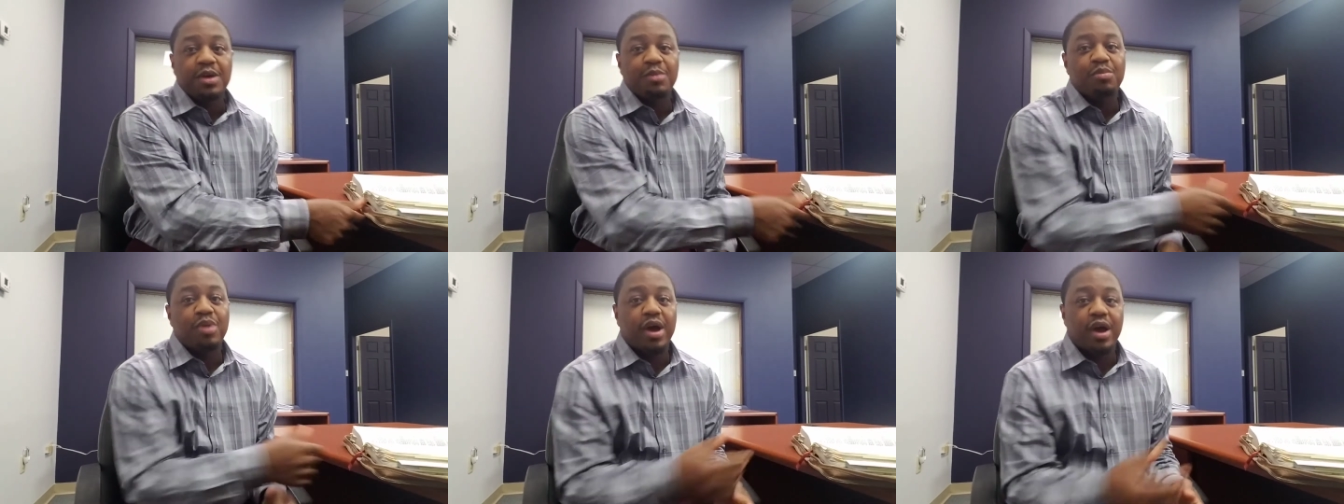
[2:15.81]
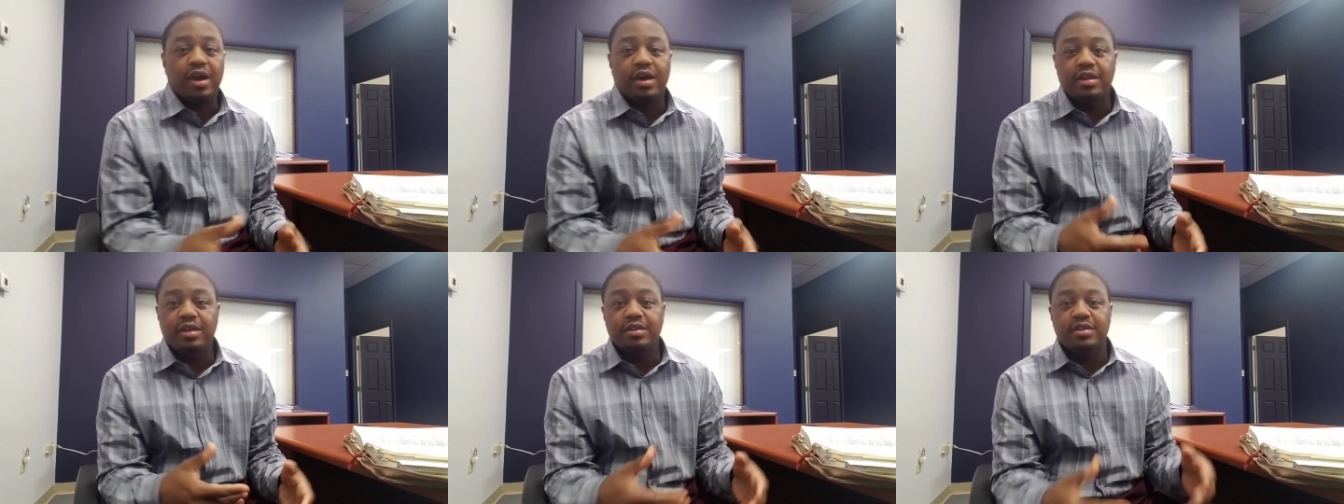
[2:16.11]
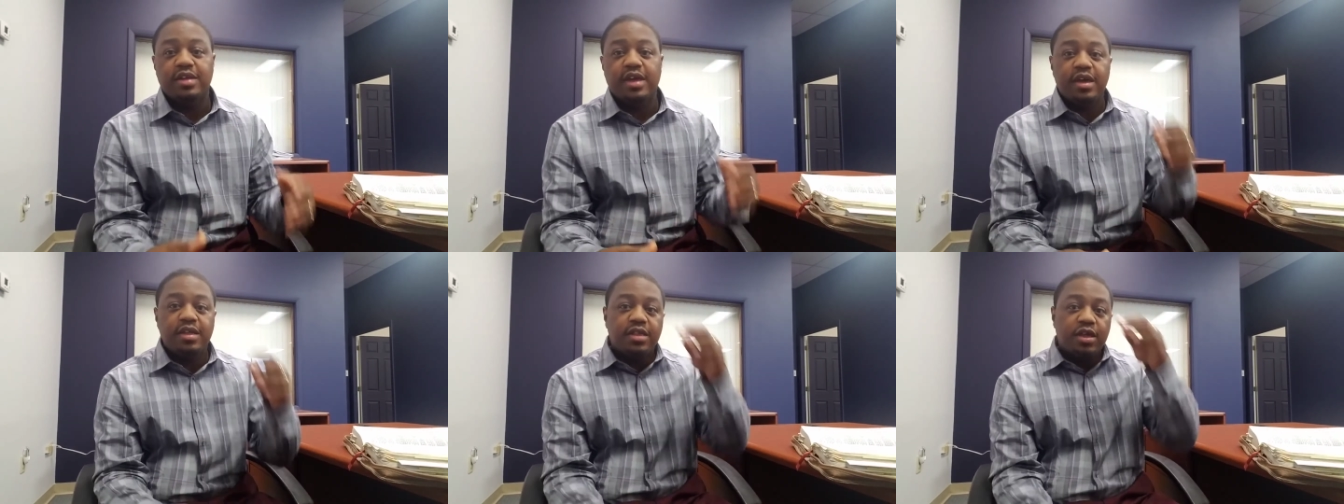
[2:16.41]
Back in the
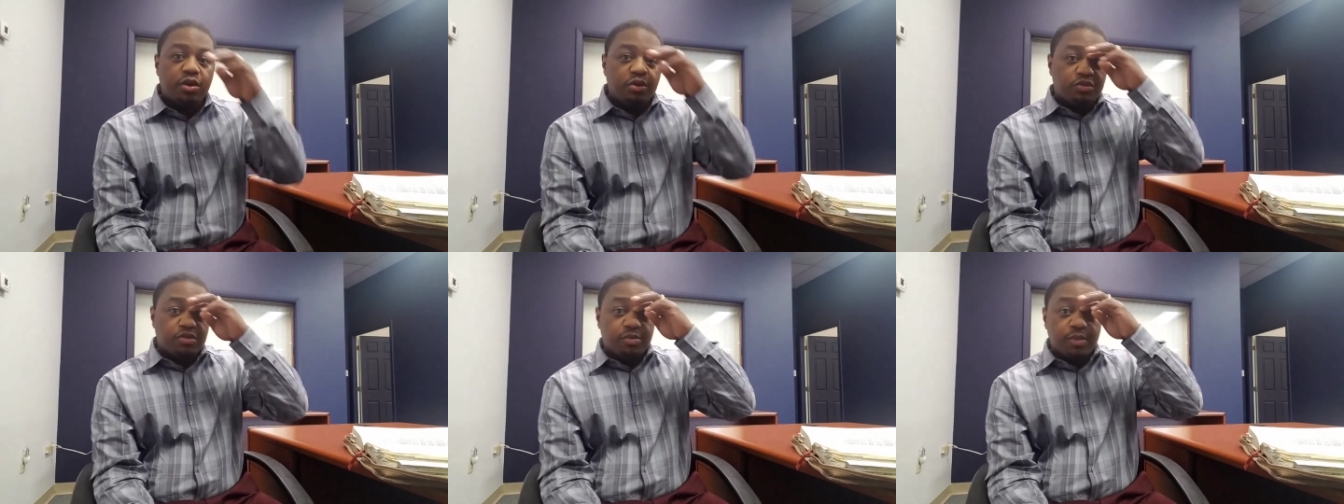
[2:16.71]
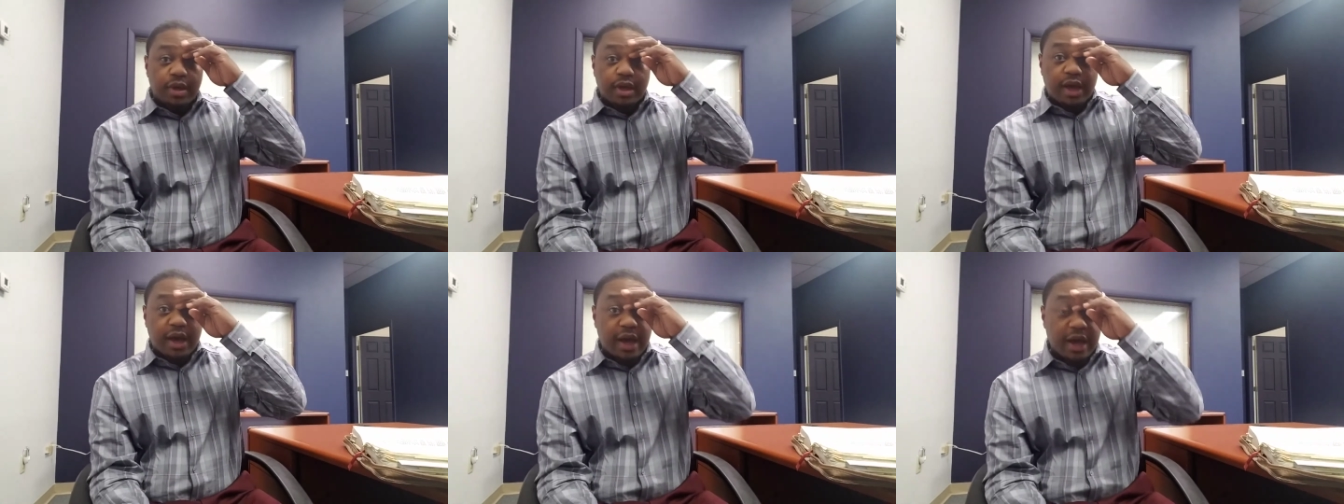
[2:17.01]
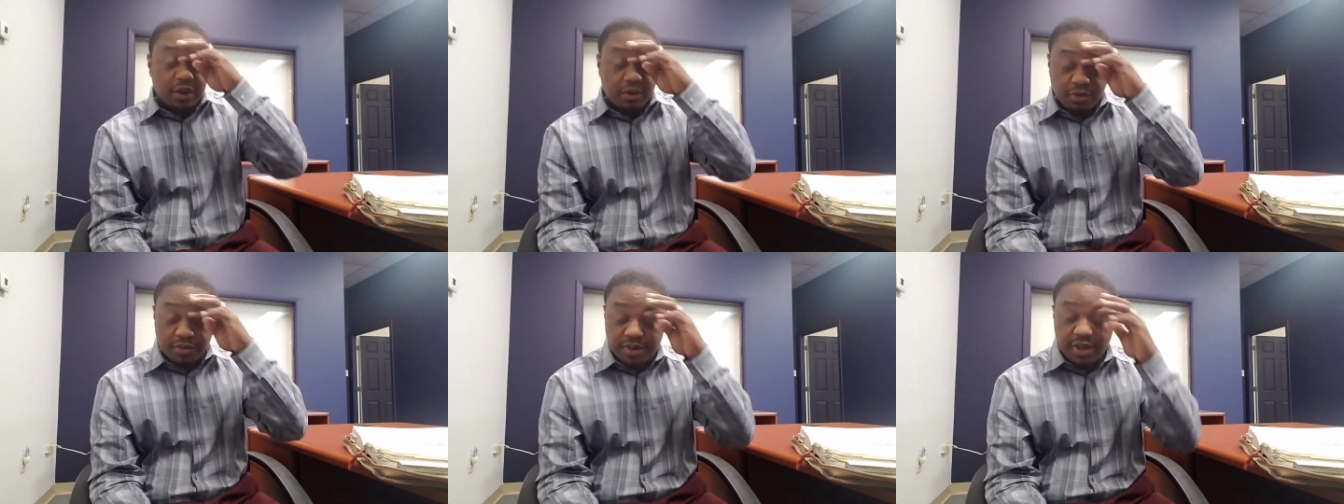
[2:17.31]
day, they used to make
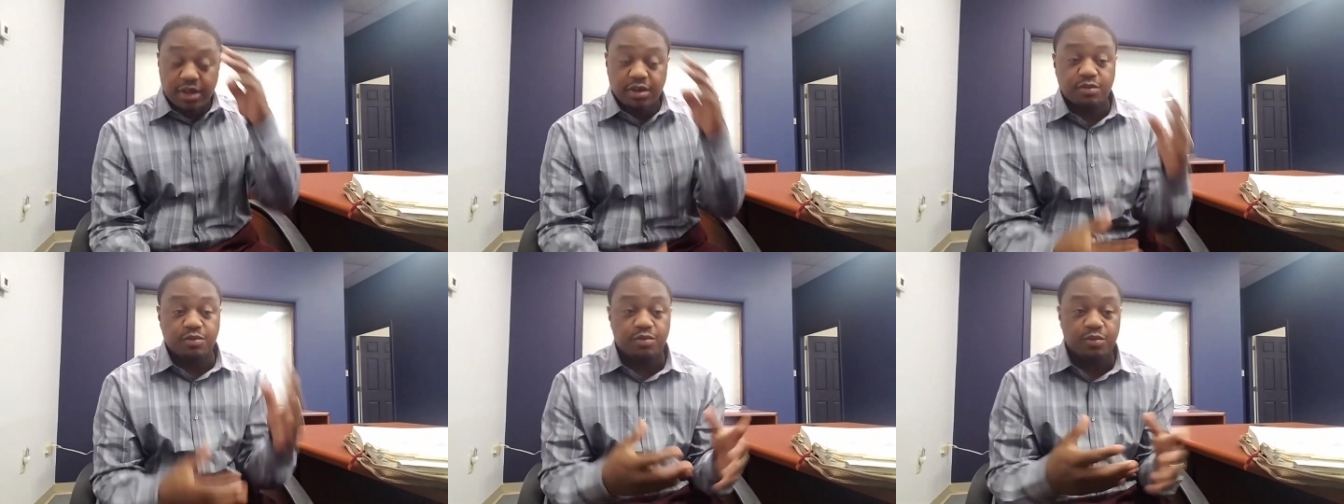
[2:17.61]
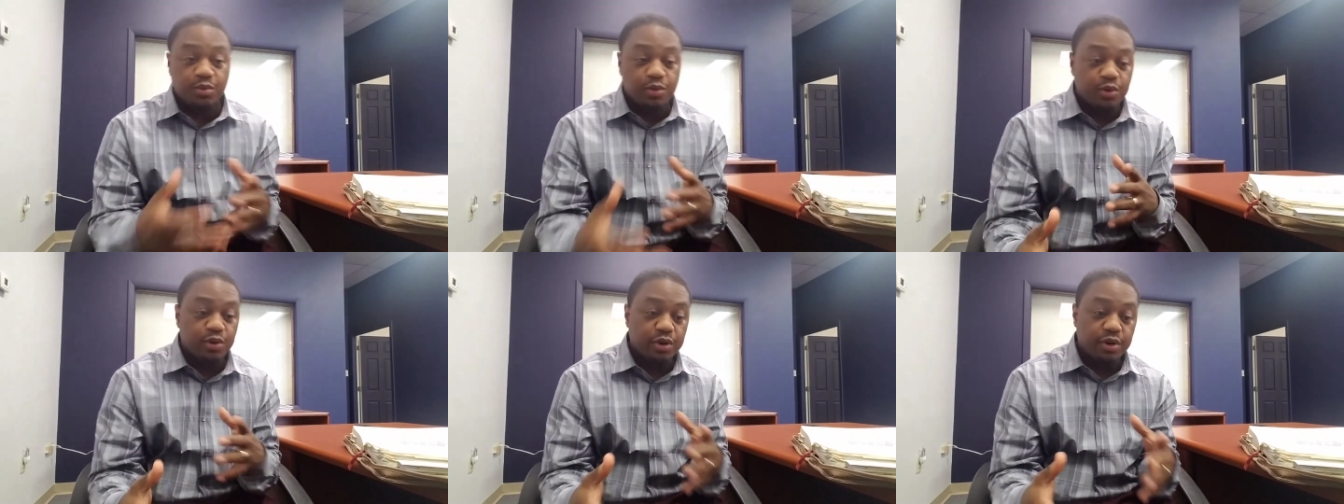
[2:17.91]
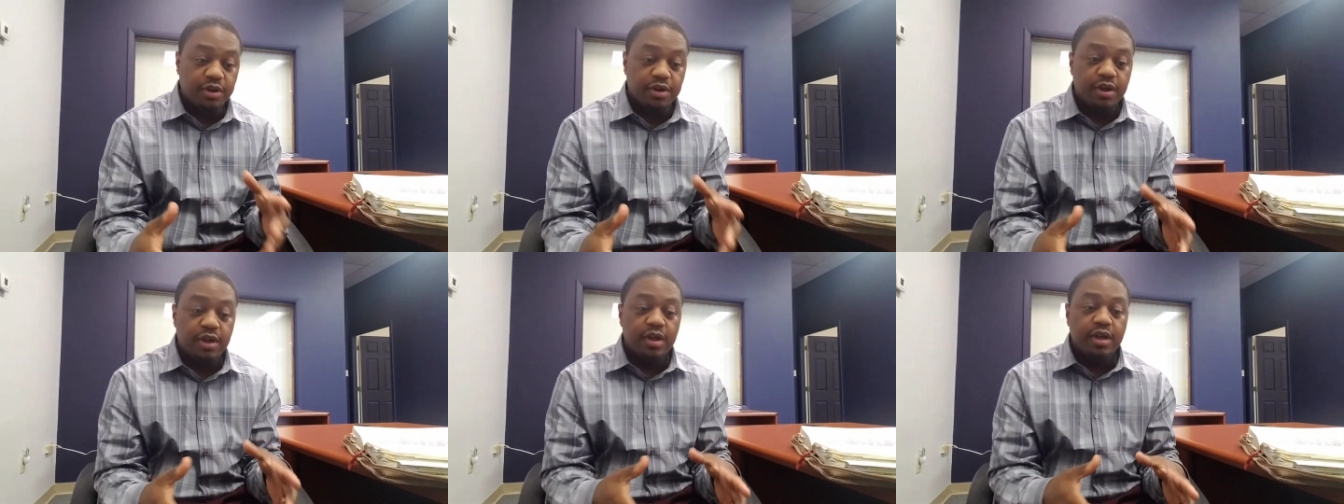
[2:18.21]
idols out of
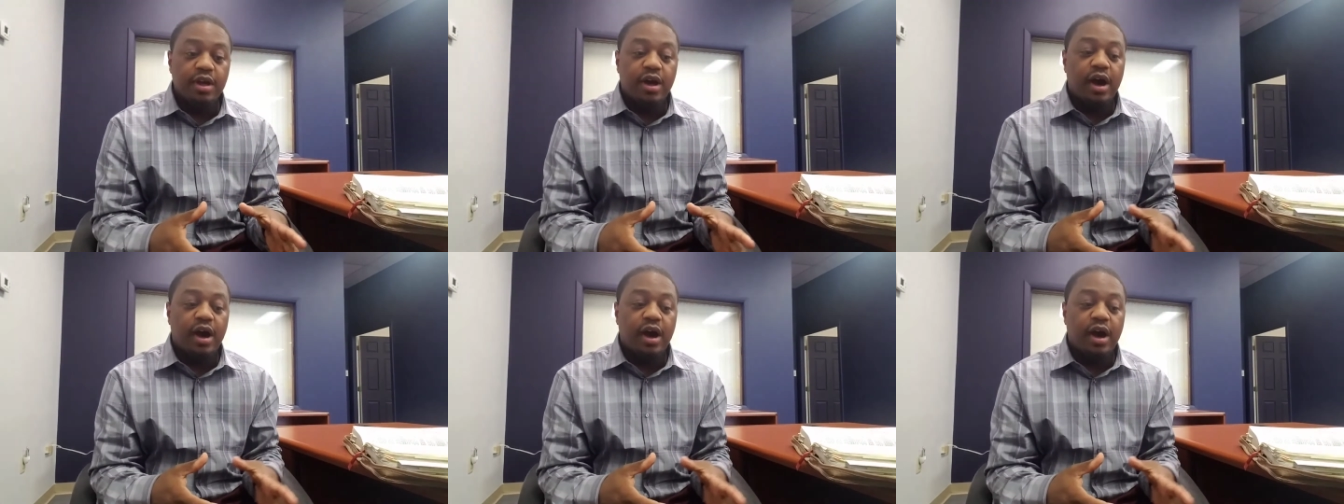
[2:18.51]
wood.